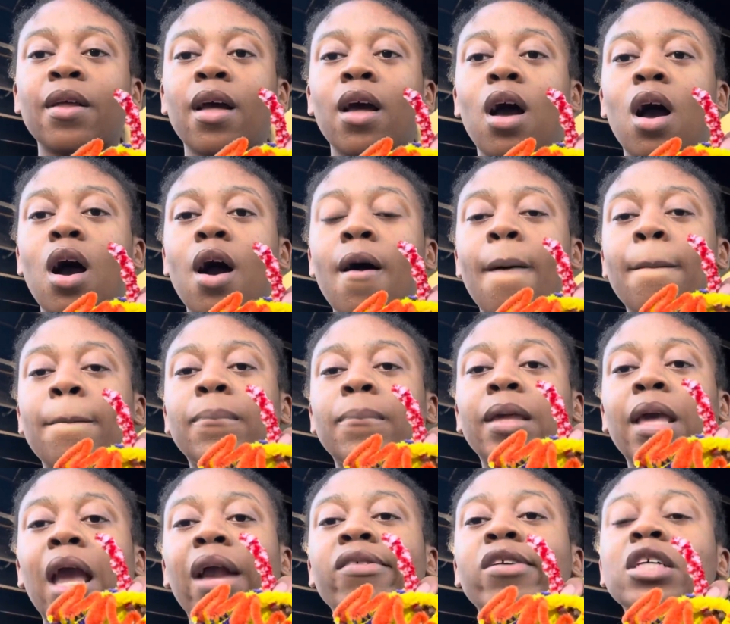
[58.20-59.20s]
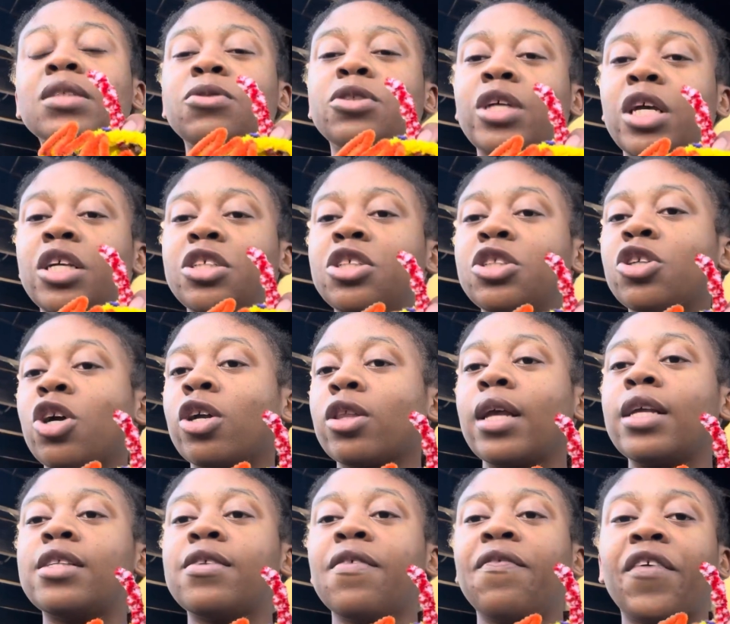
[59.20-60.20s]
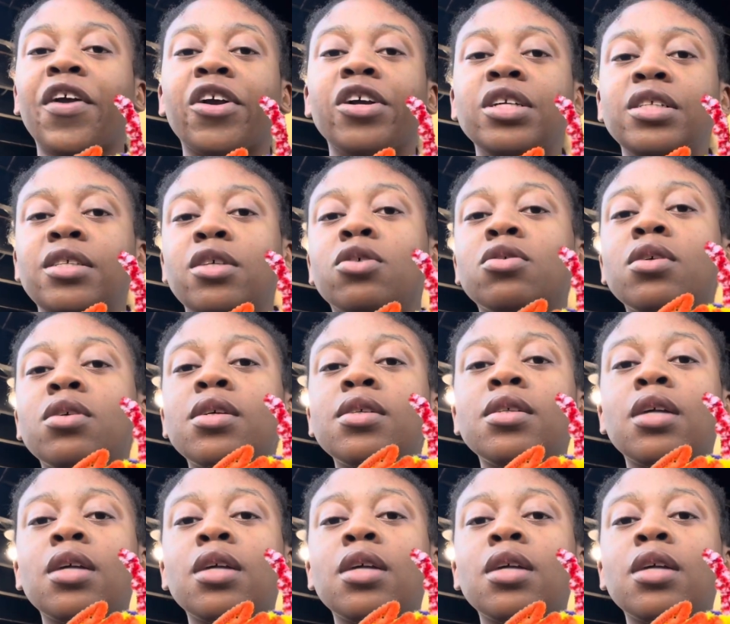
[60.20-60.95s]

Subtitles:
KRAS mutations are linked to various illness,